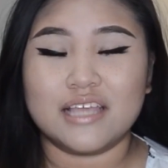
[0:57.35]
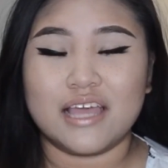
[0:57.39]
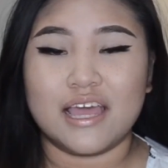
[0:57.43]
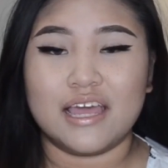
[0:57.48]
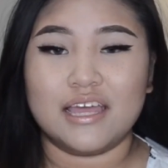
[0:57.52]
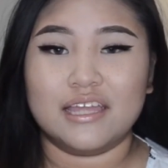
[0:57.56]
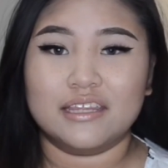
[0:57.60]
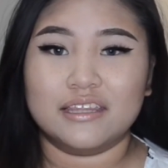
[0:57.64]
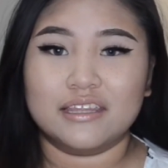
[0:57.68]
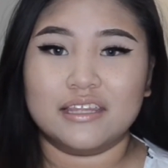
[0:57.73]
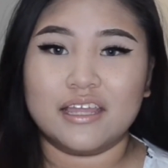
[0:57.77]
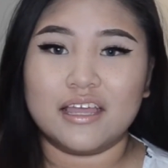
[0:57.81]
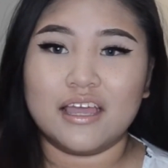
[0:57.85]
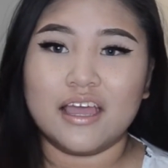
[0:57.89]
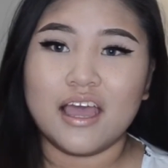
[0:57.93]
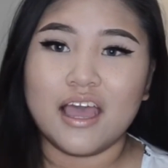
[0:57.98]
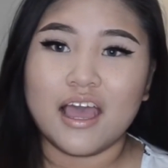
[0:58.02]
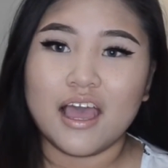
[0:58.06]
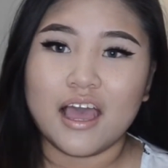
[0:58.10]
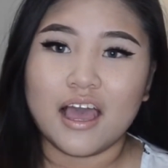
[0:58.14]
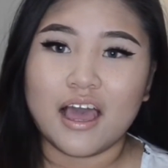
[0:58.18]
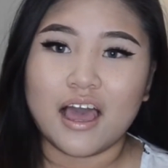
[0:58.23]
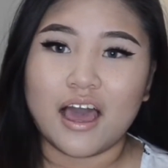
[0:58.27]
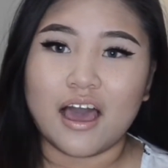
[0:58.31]
And
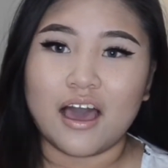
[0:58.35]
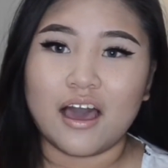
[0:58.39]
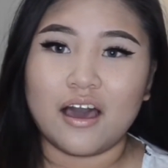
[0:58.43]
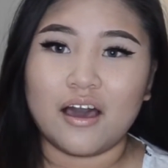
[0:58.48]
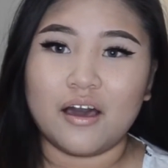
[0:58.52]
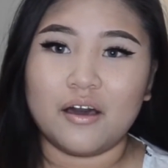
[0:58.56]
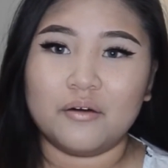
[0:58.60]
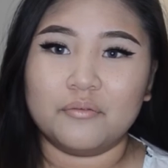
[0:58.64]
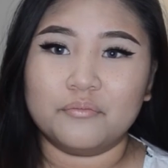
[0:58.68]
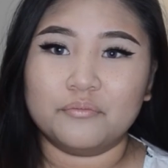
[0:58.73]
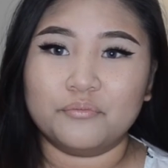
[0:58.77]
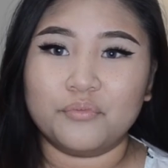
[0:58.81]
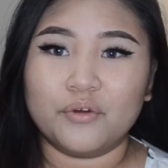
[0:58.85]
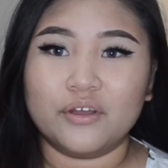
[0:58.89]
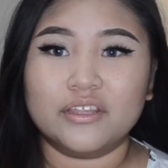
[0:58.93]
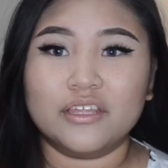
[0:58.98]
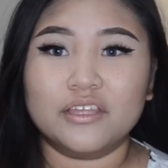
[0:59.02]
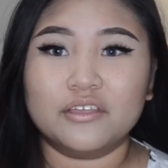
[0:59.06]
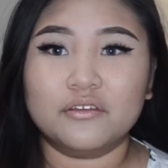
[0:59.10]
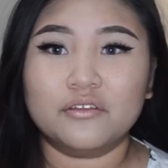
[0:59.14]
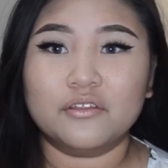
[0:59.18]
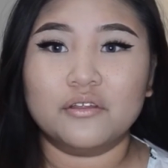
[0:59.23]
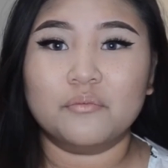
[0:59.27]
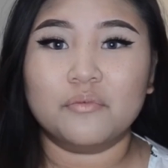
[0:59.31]
pwede
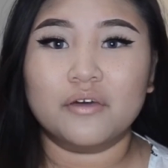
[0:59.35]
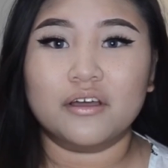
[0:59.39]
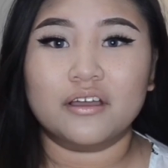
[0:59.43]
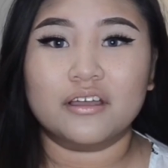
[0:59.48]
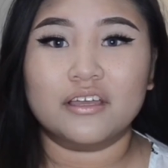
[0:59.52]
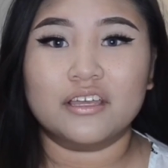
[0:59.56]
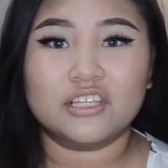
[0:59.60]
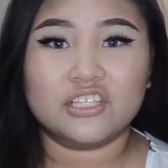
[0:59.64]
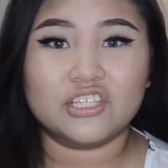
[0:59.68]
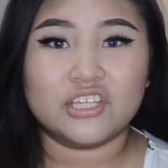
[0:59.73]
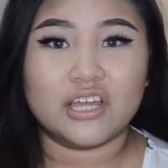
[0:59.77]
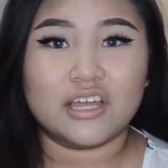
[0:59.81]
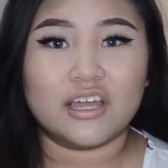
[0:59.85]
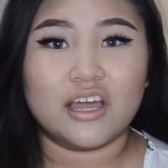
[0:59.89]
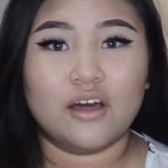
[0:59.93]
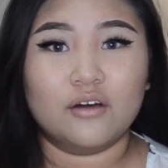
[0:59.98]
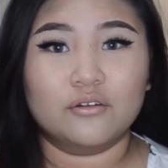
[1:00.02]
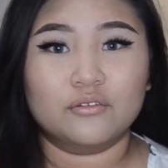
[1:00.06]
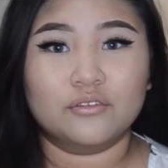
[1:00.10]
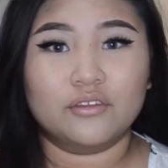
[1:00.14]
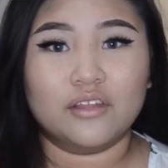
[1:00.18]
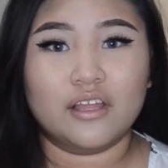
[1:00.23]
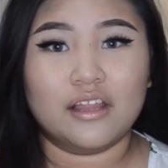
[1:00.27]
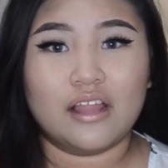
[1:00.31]
nyo namang i-check
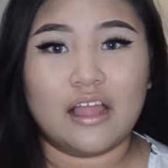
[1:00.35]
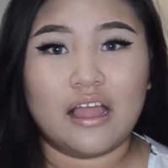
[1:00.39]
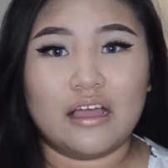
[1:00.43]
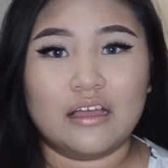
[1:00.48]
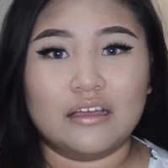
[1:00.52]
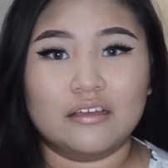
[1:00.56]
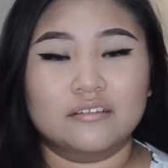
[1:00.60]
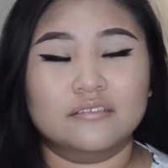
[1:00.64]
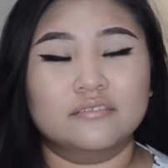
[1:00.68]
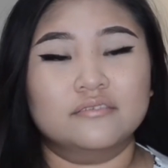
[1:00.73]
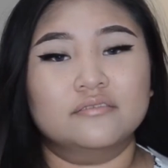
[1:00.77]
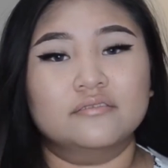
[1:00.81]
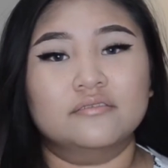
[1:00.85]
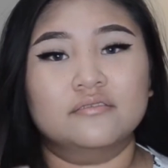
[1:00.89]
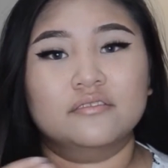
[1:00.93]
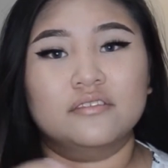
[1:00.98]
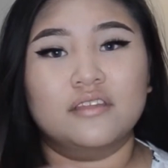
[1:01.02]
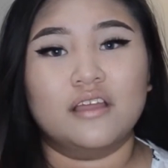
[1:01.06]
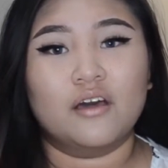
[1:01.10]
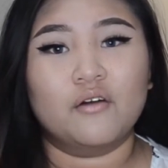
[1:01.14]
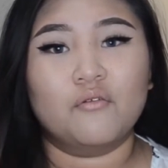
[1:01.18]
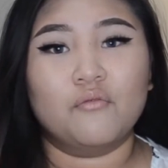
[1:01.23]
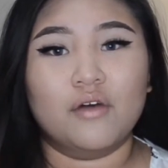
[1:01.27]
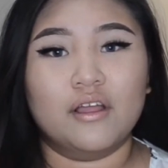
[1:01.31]
out na lang
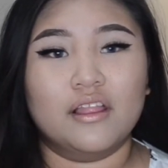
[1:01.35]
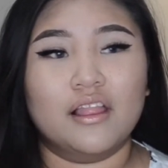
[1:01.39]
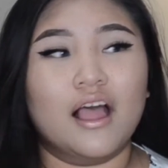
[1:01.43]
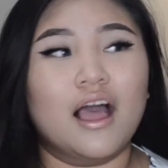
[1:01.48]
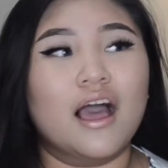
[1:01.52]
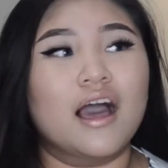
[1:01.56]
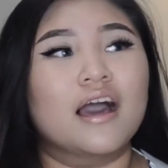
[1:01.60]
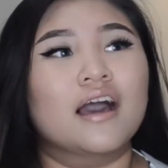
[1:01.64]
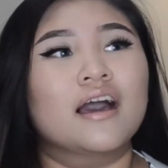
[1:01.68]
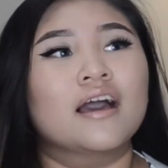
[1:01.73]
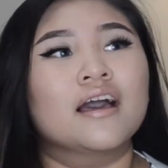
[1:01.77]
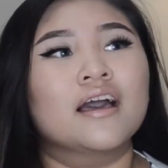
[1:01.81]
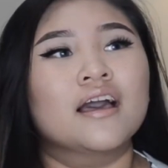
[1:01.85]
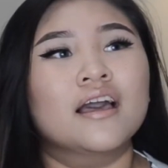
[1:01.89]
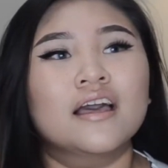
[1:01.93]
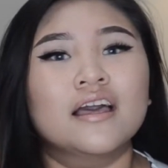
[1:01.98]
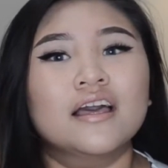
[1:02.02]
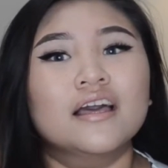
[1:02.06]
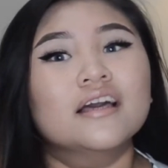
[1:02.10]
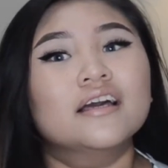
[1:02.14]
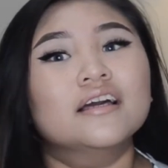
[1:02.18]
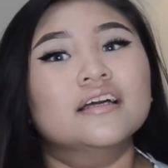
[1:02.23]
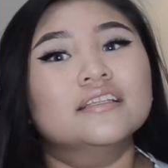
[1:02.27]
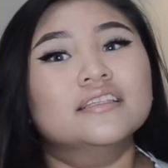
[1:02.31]
ng walang
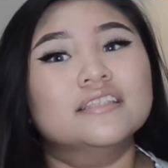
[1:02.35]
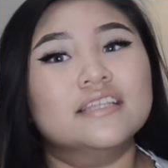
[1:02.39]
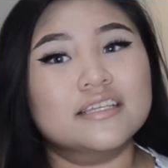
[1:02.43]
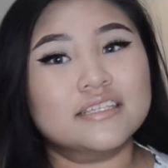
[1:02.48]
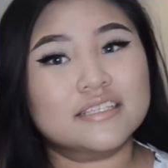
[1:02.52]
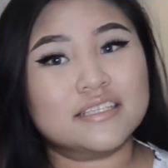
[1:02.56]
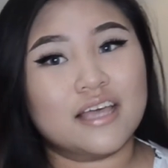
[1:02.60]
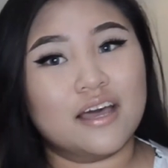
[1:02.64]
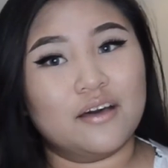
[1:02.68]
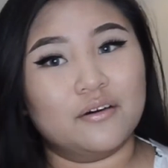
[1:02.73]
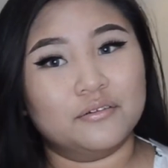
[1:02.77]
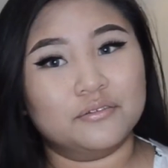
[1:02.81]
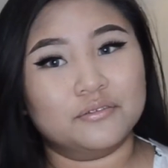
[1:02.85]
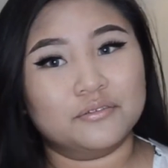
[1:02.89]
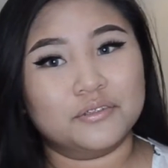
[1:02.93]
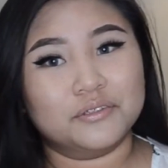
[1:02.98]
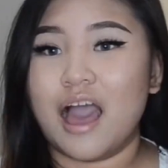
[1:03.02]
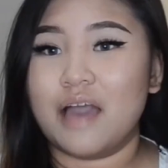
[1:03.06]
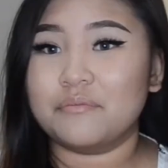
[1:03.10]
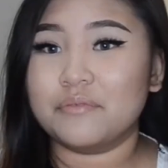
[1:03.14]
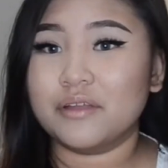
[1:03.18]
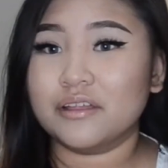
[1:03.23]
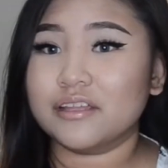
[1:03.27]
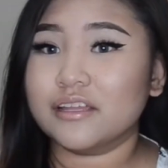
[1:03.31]
discount.
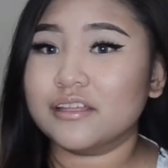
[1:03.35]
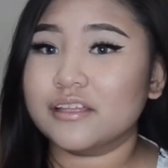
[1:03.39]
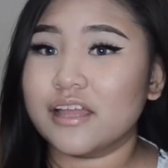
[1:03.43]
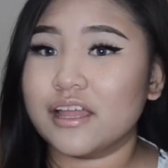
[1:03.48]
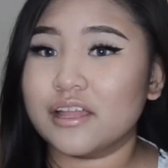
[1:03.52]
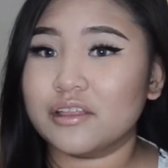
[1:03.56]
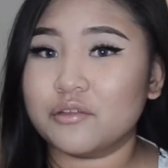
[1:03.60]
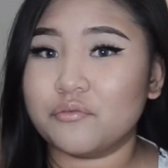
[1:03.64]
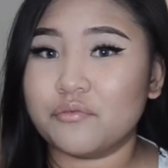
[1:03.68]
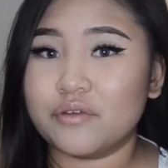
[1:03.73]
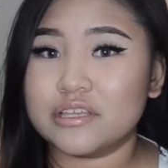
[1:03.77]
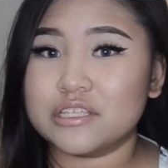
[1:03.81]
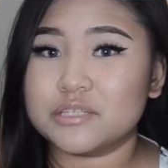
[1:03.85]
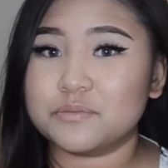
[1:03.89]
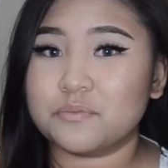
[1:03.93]
I'm not in any way